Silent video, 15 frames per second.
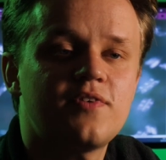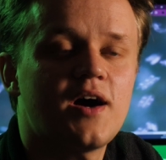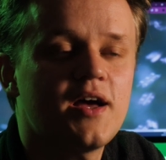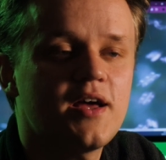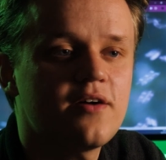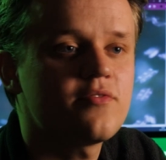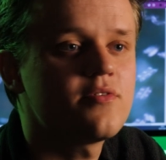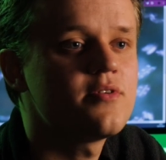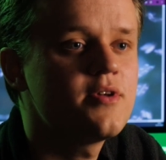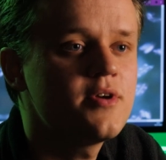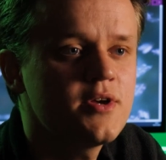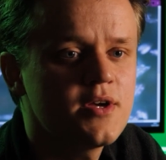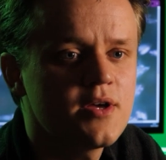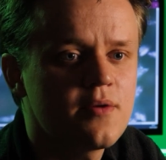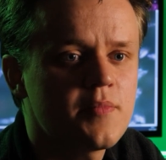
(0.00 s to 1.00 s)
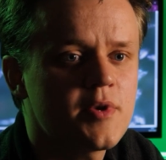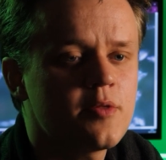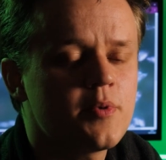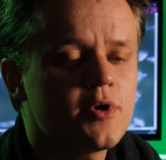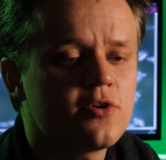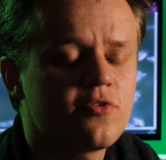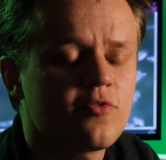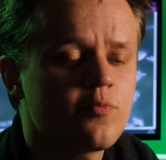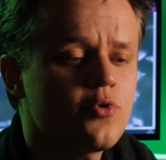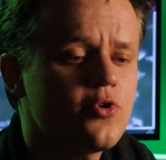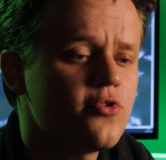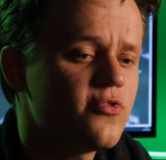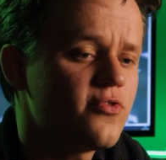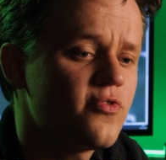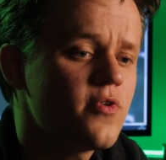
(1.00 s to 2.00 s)
I haven't met the burden of
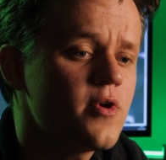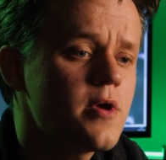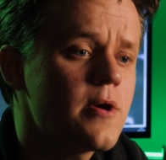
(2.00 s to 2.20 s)
proof.